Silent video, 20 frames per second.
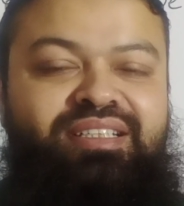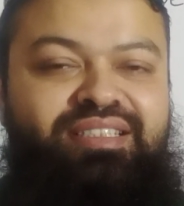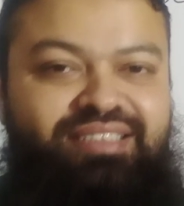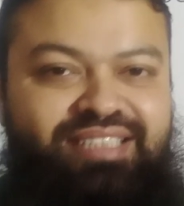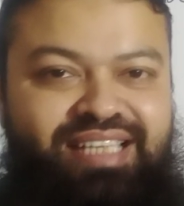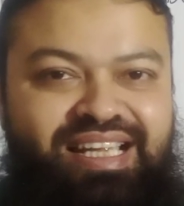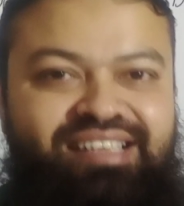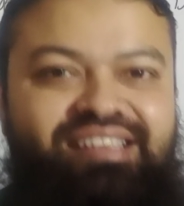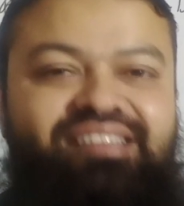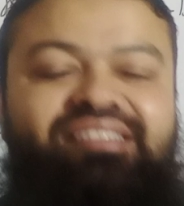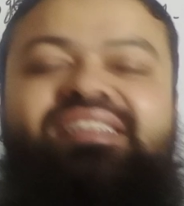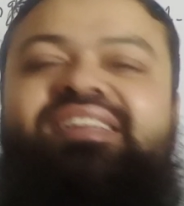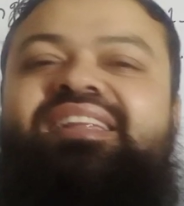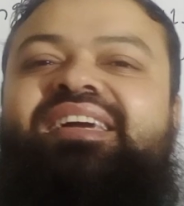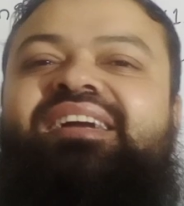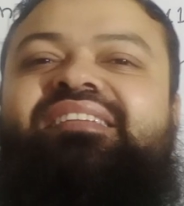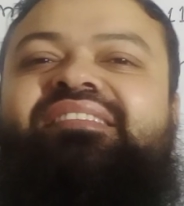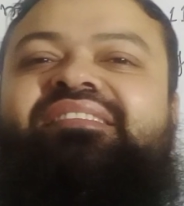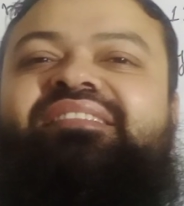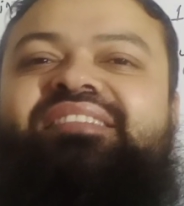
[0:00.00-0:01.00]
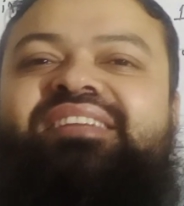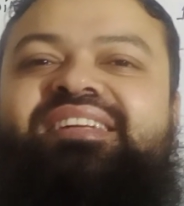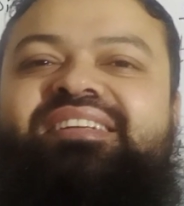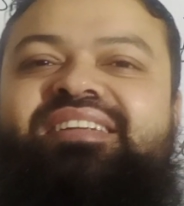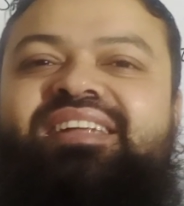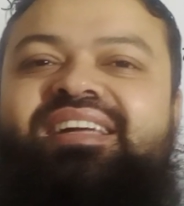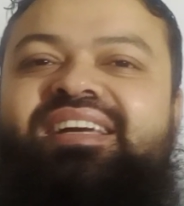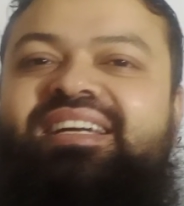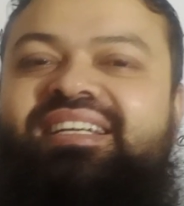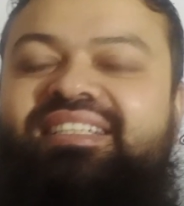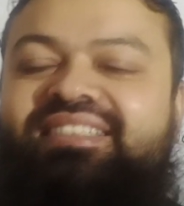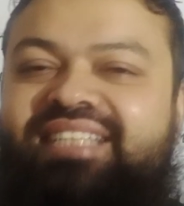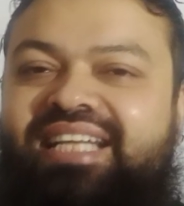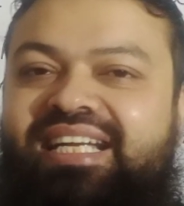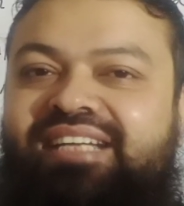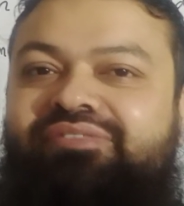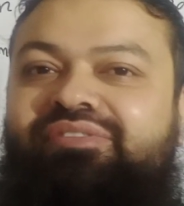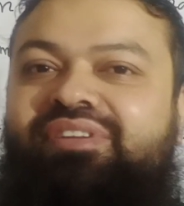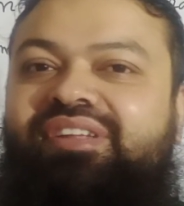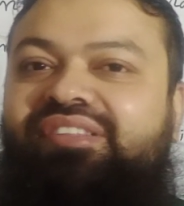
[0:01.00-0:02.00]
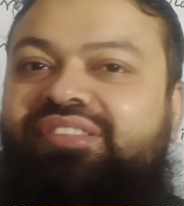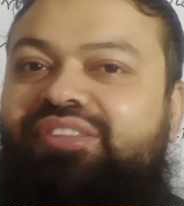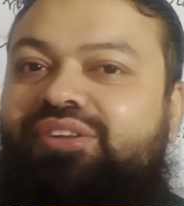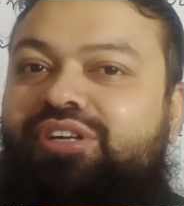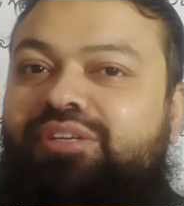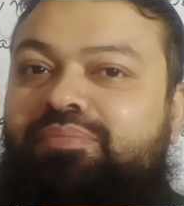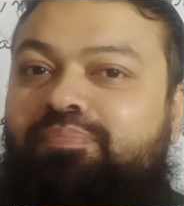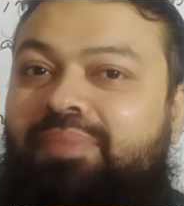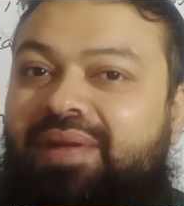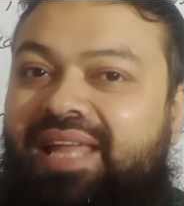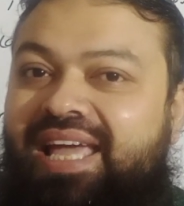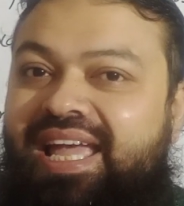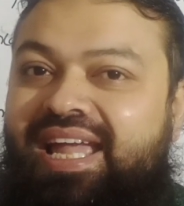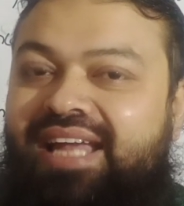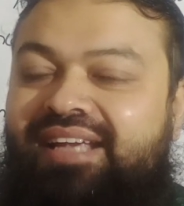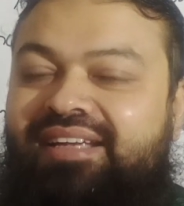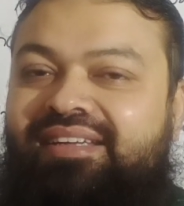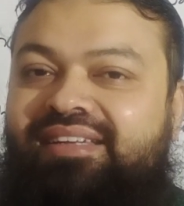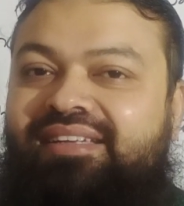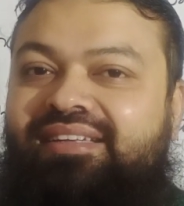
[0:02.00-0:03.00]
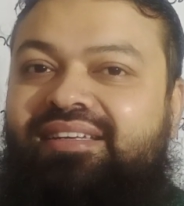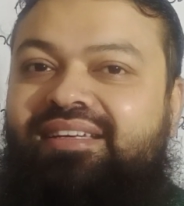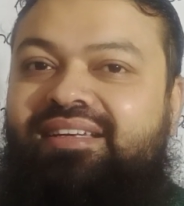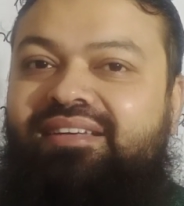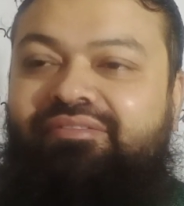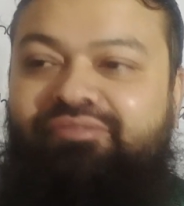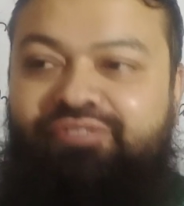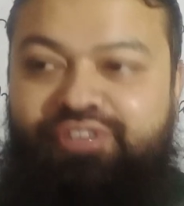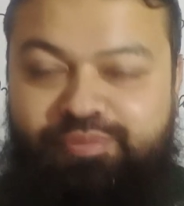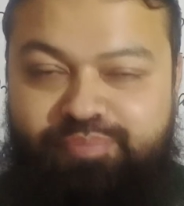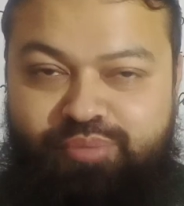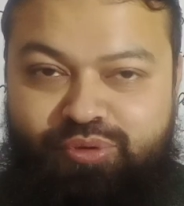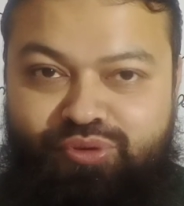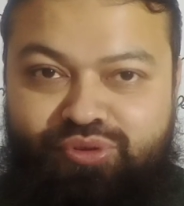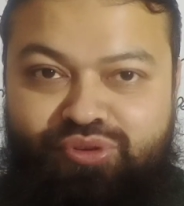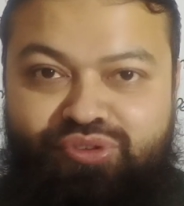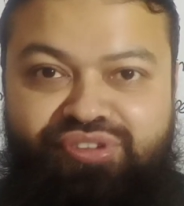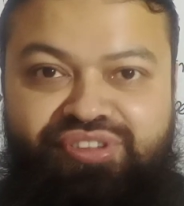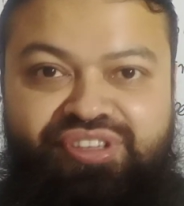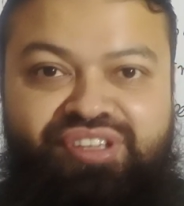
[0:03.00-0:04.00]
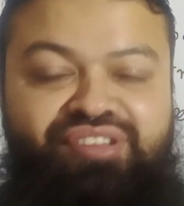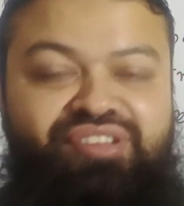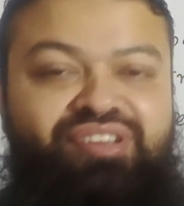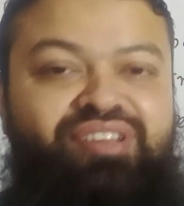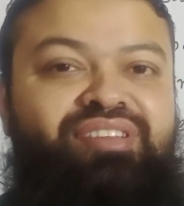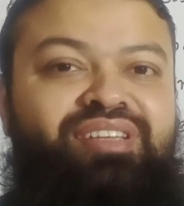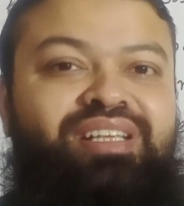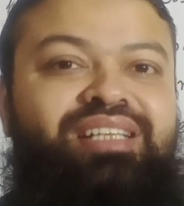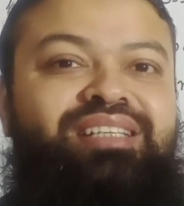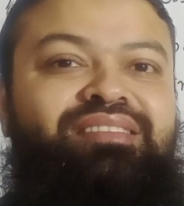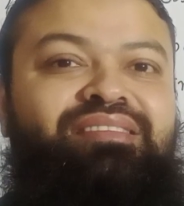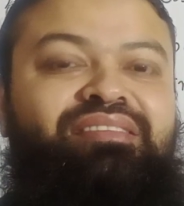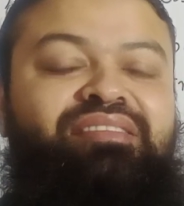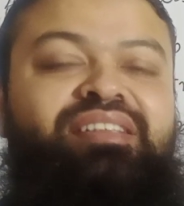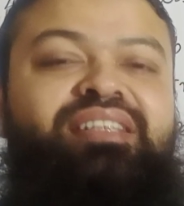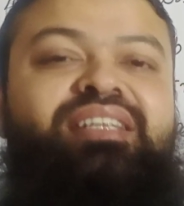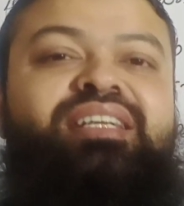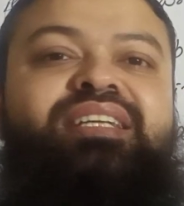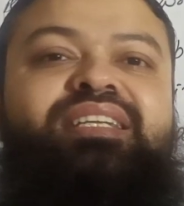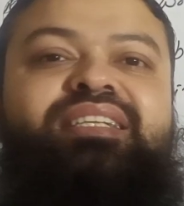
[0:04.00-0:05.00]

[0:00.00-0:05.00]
That is an accident. That was not planned, which produces results.